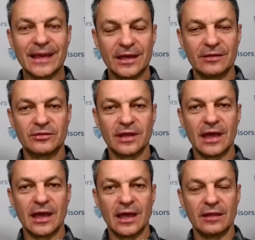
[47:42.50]
my kids.
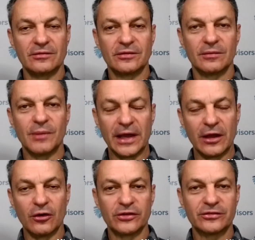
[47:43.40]
And
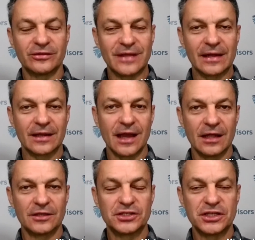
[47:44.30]
my oldest is out of
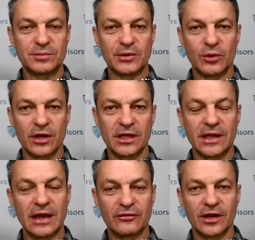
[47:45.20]
college. He's been
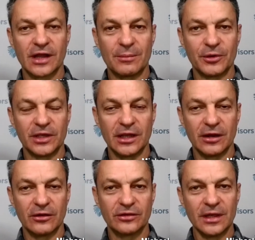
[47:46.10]
working now for a couple of
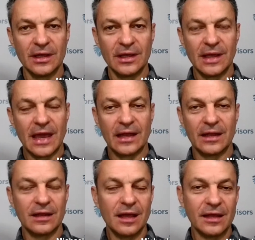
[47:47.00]
years.
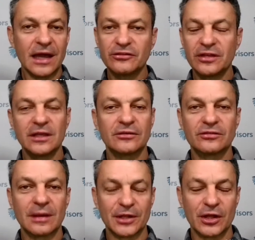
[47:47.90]
And I see a
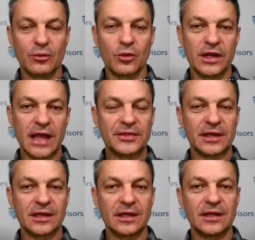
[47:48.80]
similar work
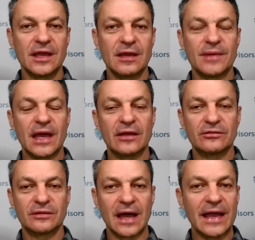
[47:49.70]
ethic in him
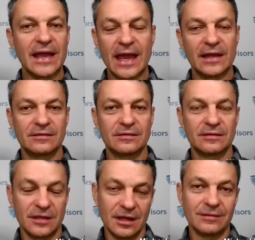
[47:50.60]
as I had it.
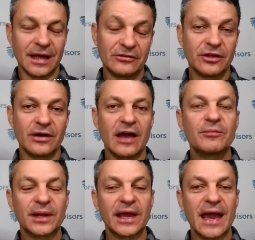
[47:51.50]
You know, I still
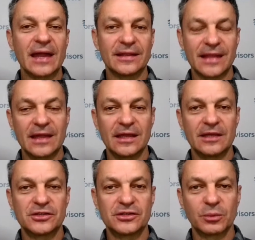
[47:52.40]
have, but I had it that
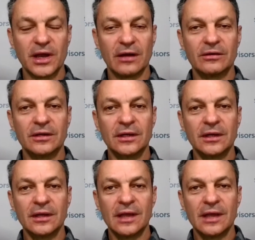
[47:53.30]
age as well.